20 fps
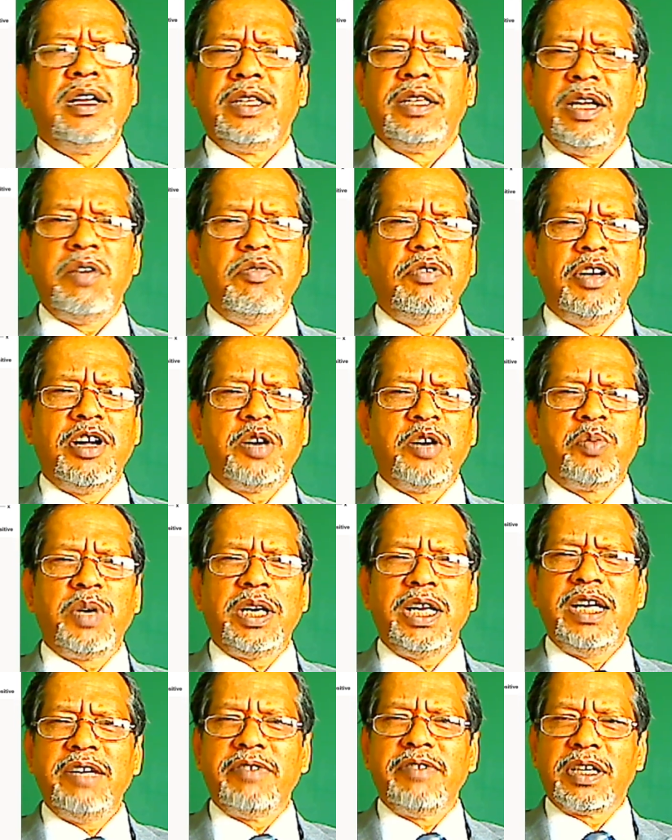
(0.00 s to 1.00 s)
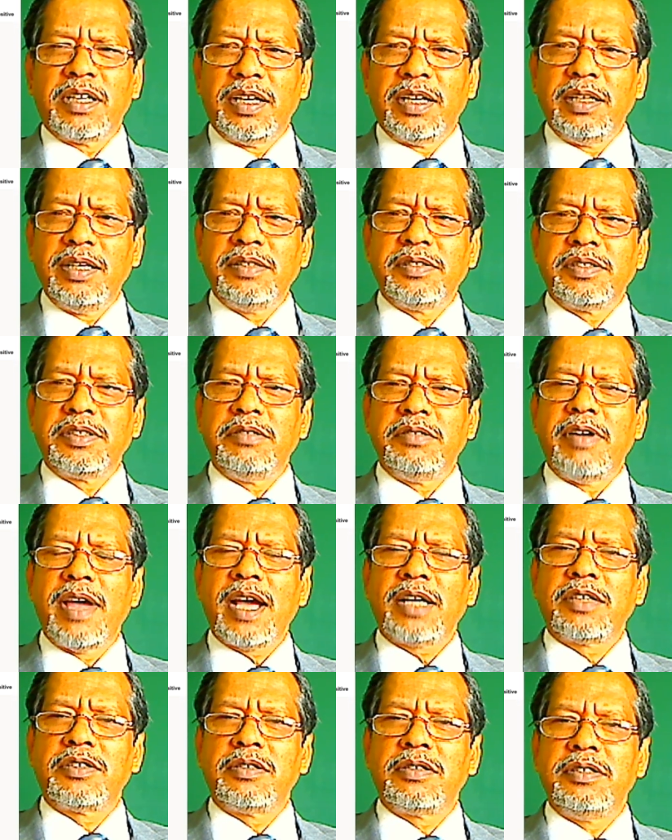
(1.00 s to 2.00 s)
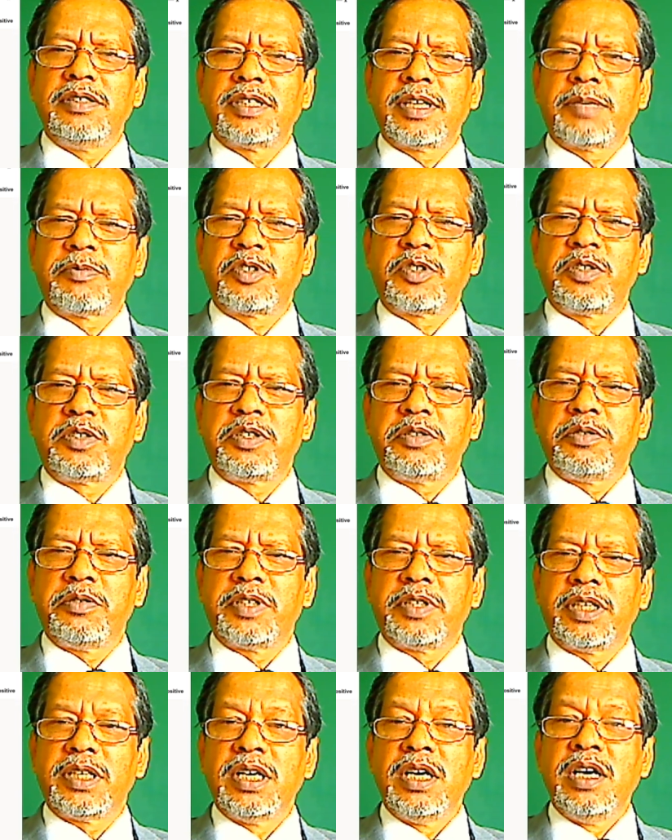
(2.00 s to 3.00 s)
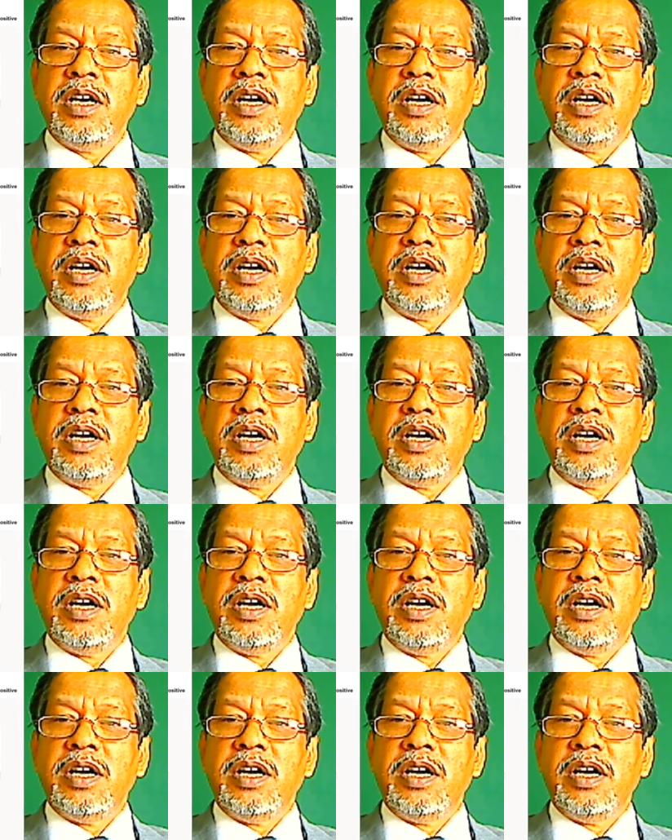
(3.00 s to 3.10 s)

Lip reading: They will not believe it unless you actually substitute it.